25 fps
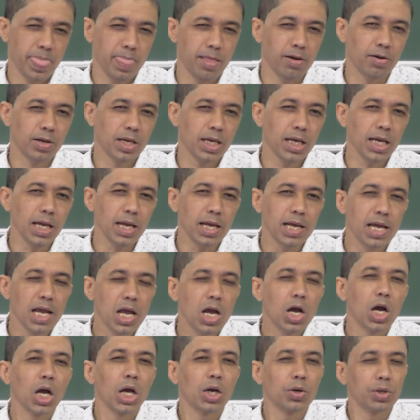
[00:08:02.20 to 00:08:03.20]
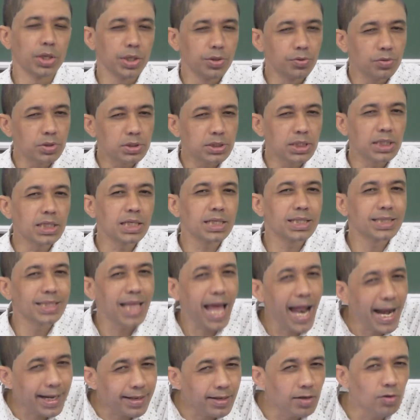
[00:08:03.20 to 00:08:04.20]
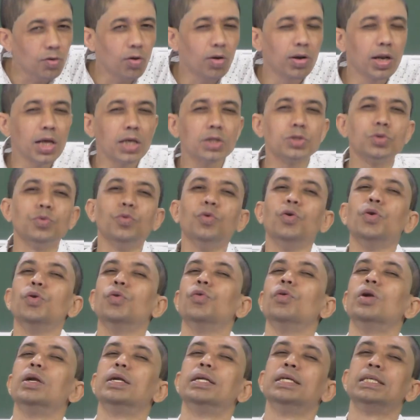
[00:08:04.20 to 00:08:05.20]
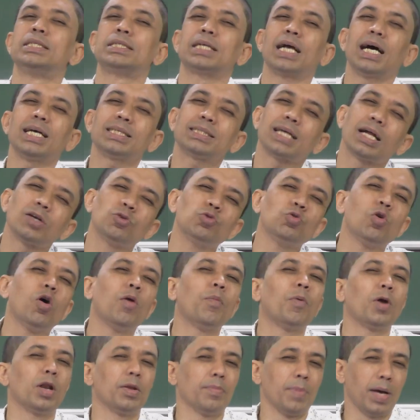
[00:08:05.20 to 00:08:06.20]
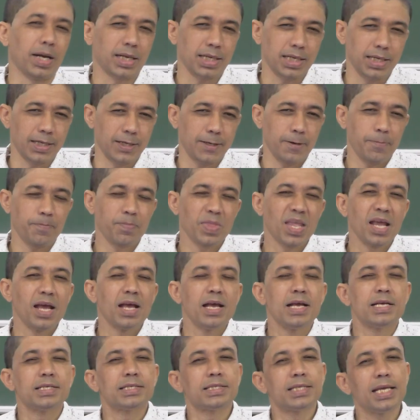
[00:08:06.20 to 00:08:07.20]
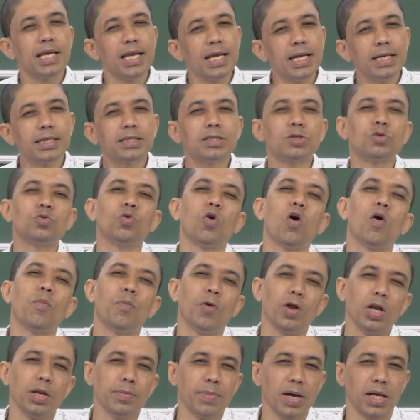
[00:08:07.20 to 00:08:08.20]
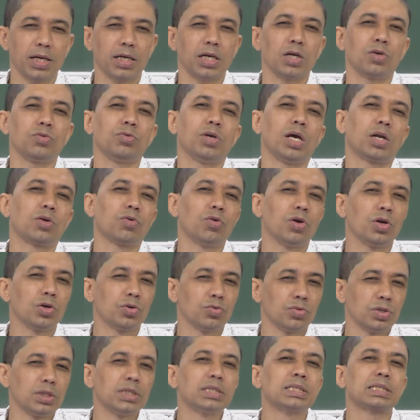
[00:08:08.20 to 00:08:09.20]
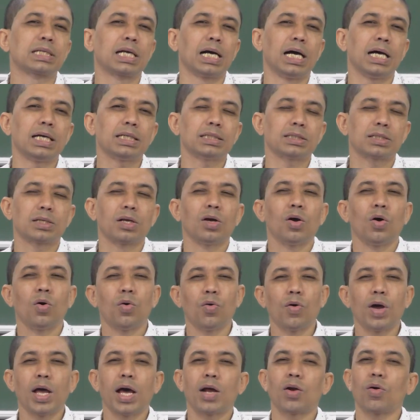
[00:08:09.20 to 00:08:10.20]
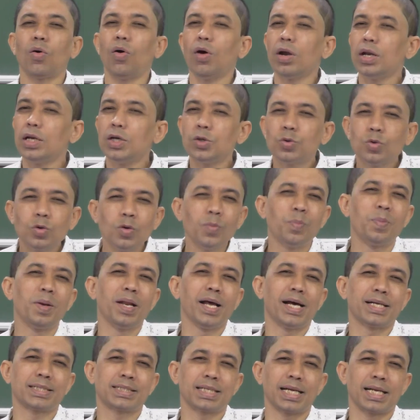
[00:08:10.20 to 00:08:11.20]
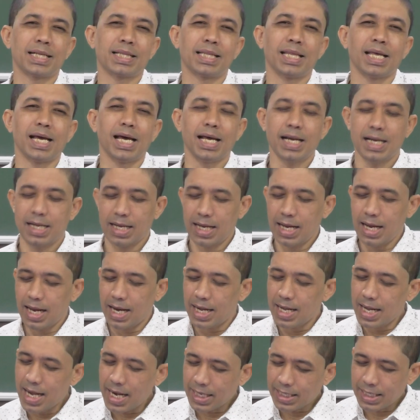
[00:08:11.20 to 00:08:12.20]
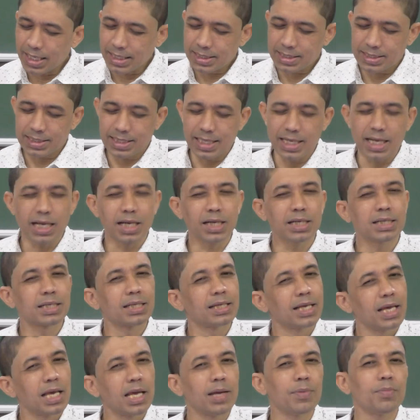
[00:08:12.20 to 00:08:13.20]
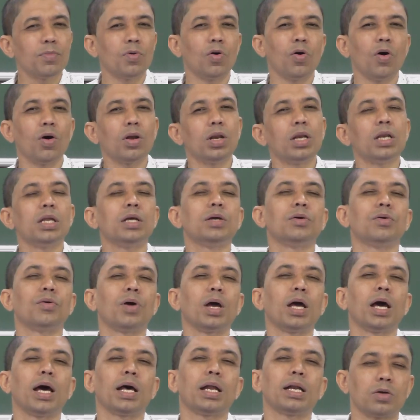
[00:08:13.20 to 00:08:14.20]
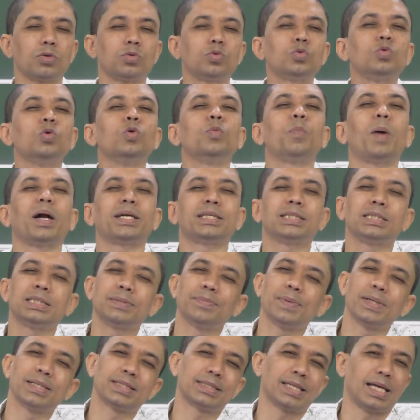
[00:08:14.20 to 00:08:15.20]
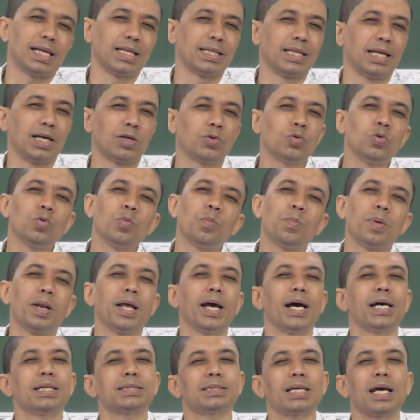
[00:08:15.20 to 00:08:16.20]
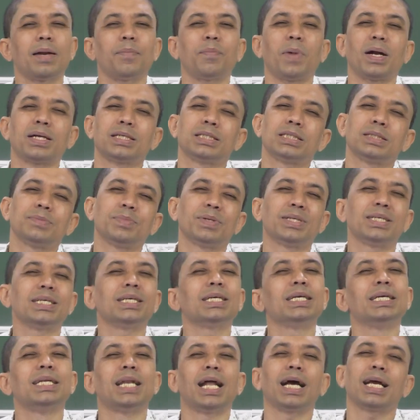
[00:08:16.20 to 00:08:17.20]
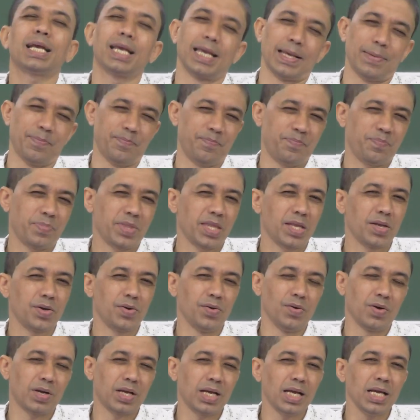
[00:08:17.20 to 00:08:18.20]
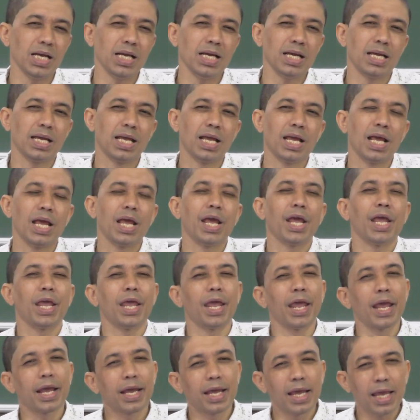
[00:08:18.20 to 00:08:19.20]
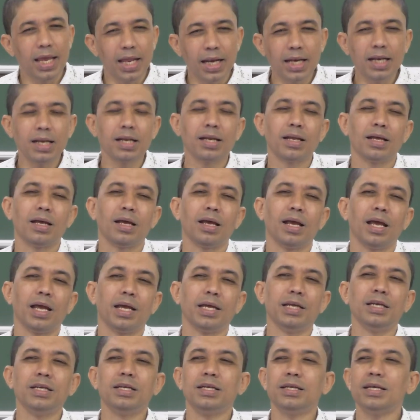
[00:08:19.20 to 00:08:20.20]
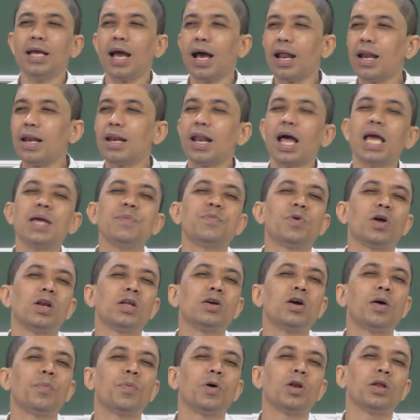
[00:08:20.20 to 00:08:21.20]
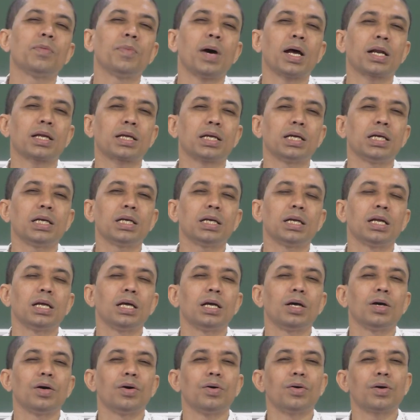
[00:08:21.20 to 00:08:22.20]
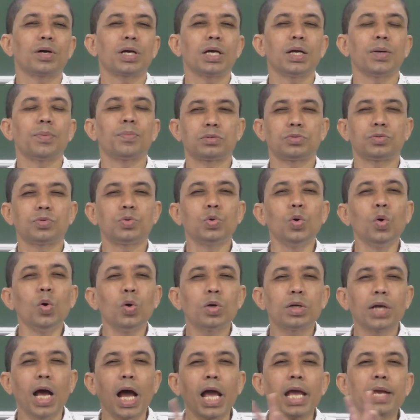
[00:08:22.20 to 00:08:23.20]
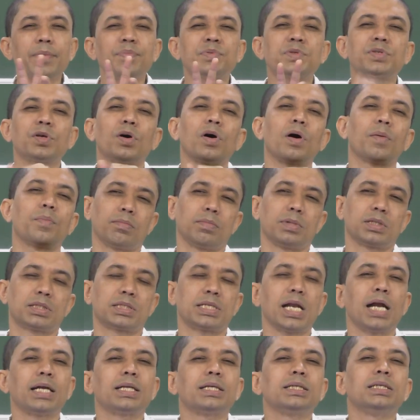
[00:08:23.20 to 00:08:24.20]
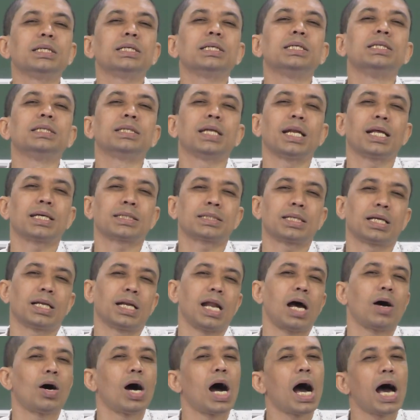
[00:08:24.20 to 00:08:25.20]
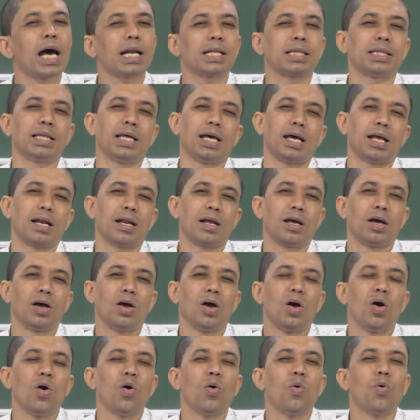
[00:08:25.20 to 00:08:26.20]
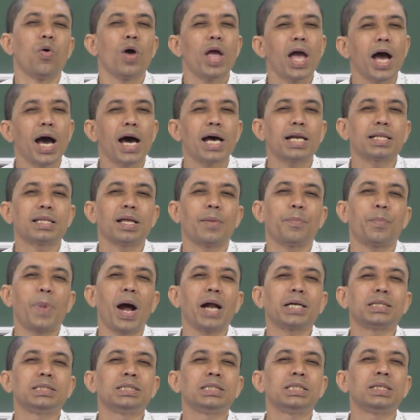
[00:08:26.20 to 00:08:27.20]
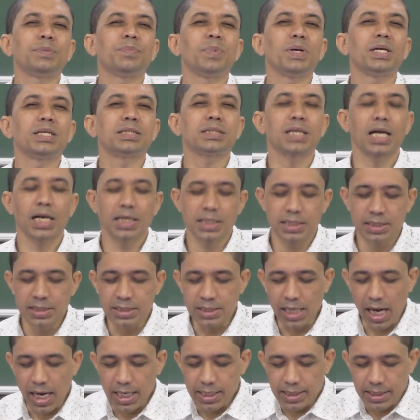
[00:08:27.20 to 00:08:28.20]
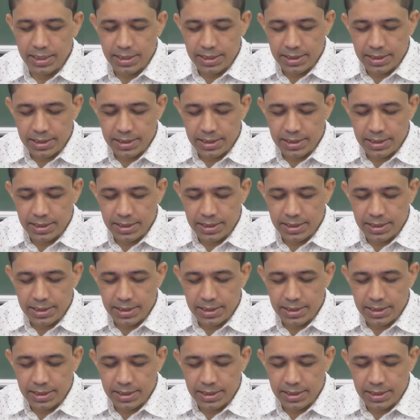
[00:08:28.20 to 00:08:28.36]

Okay. Using that knowledge, we will discuss a duopoly market. Since duopoly market we are going to discuss where only two players are there, let us take game only where two participants are there, two players are participating in a game. Okay. Again in real life oligopoly market, okay, two types of strategic interaction are there where the participants are deciding